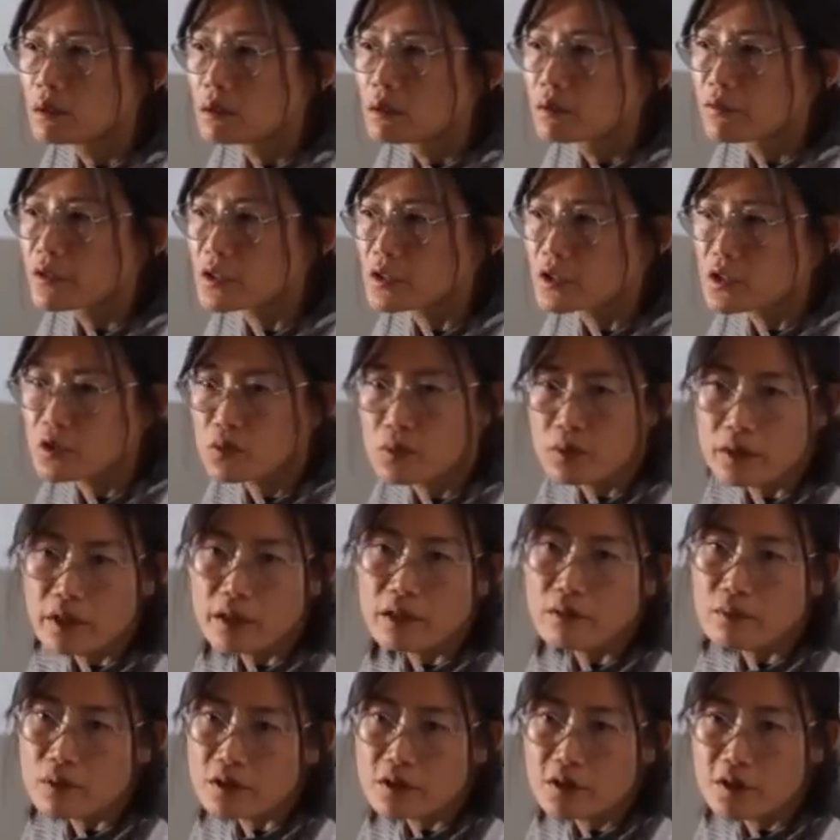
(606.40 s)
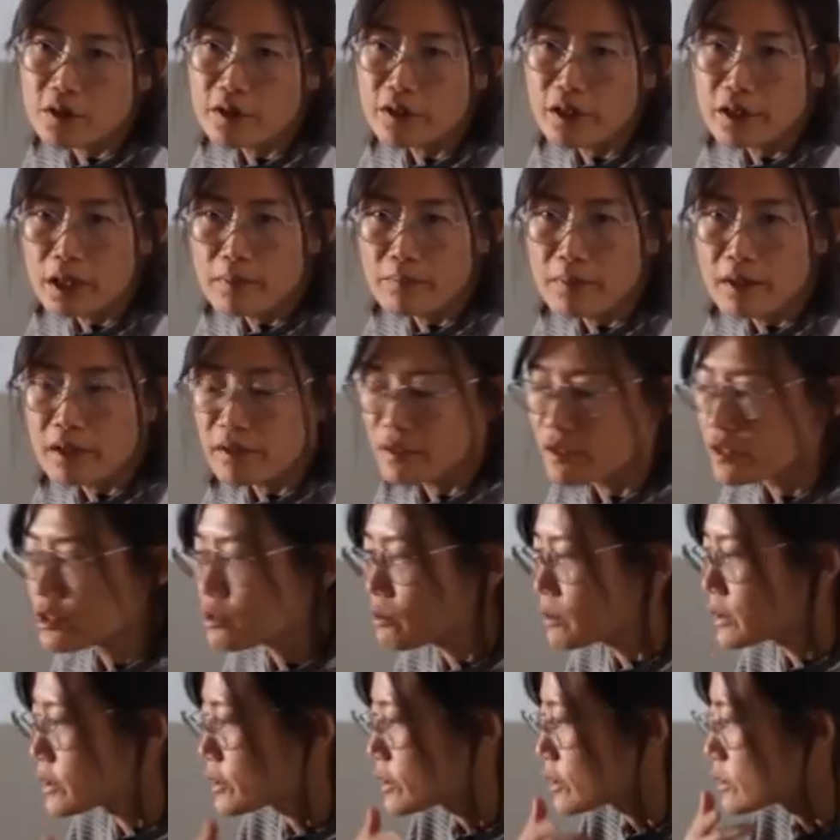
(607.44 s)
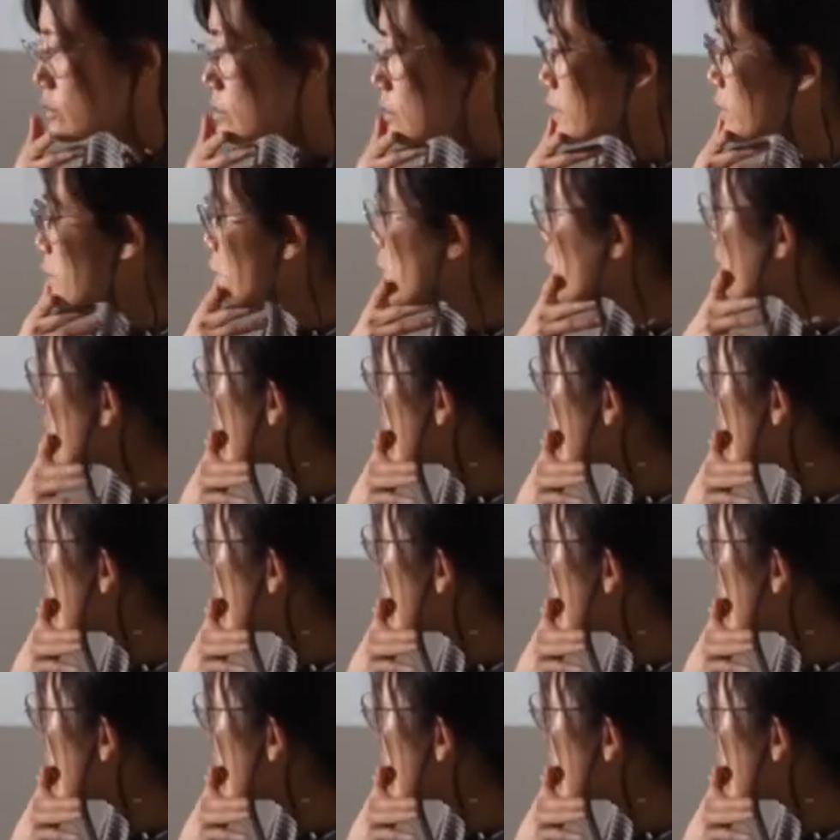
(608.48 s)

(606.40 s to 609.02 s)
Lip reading: this is what I was thinking about in 2020.